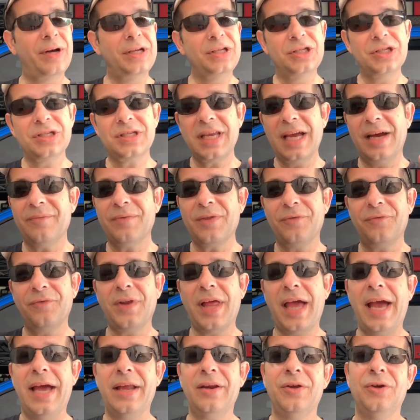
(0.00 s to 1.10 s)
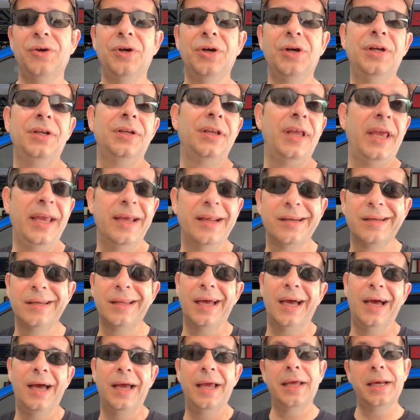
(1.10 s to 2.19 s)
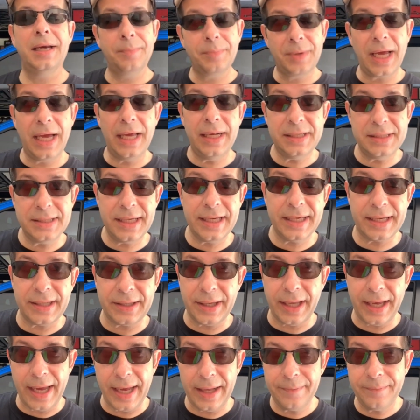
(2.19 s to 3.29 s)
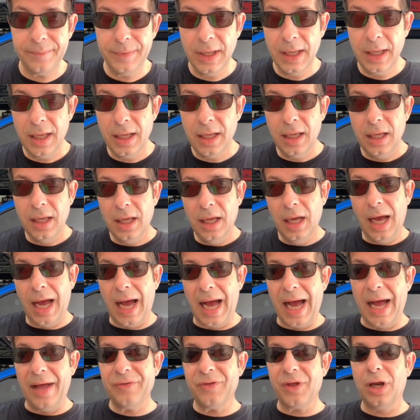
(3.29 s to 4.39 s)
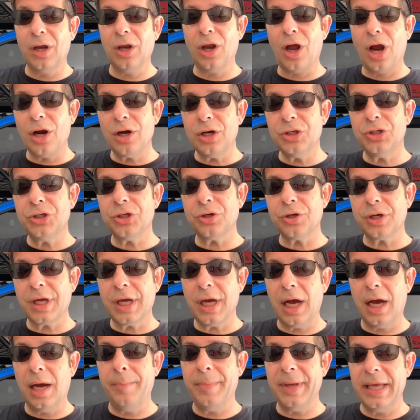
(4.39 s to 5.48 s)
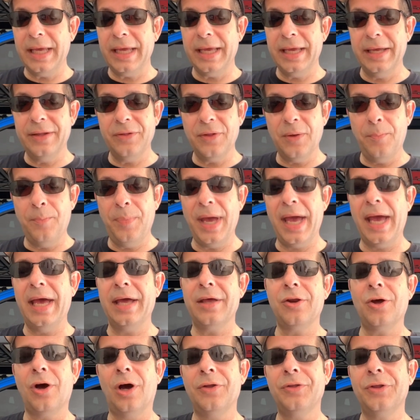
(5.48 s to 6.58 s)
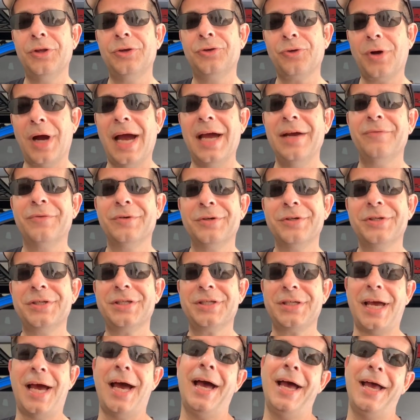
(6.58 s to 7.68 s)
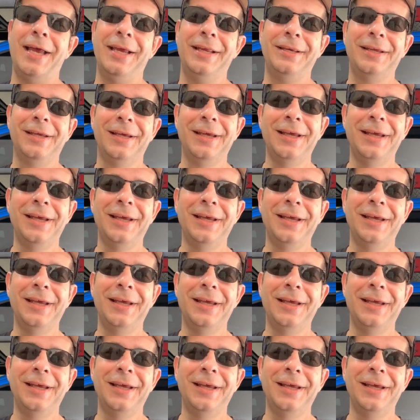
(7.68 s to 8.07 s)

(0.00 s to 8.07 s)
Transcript: I just have the flat hood, and I'm kind of digging that. The larger cubby in the bed on the driver's side.